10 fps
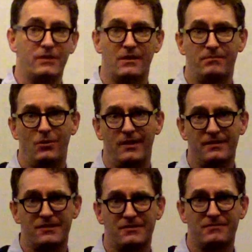You go, boy,
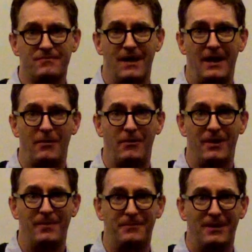this is not how I
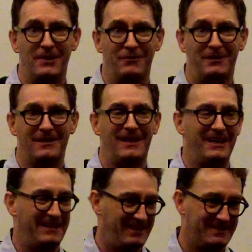want to make my living
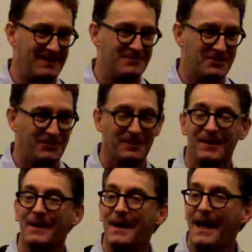anytime soon.
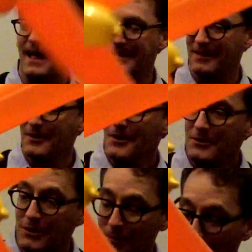And
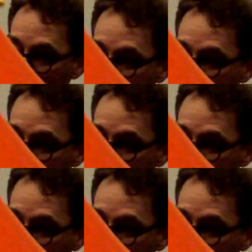you,